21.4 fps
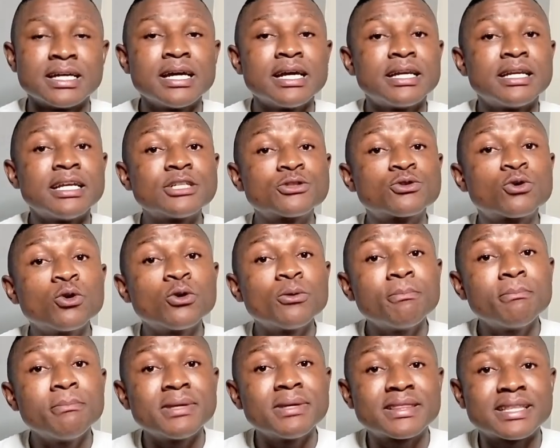Let's go
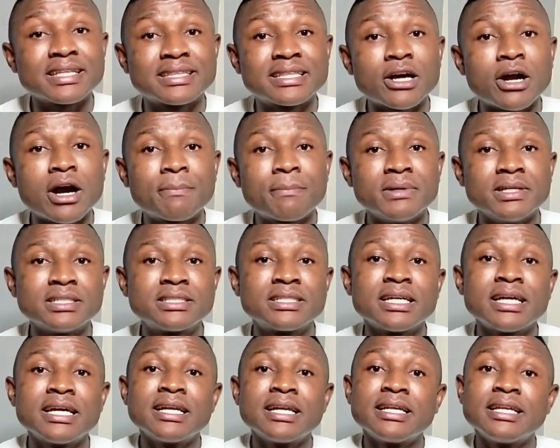meet a
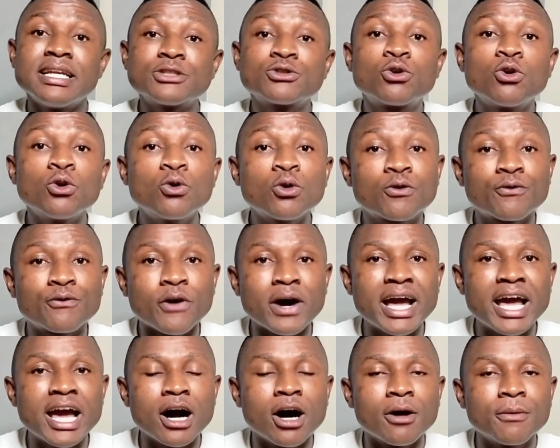therapist. Let's go look for
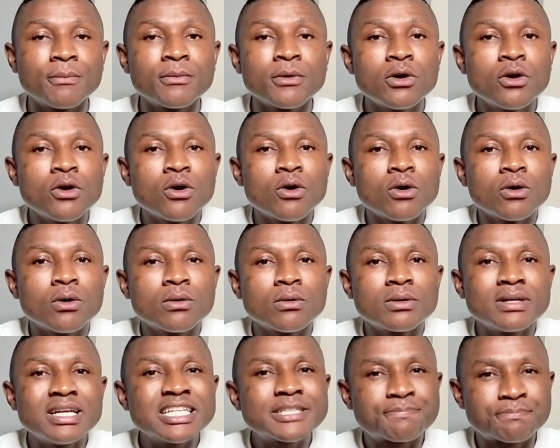help.
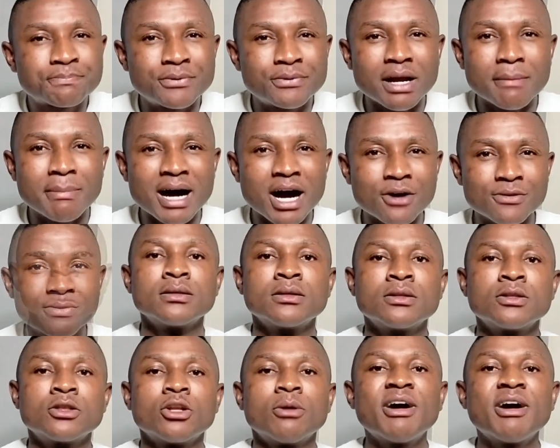Let's pray about it. Number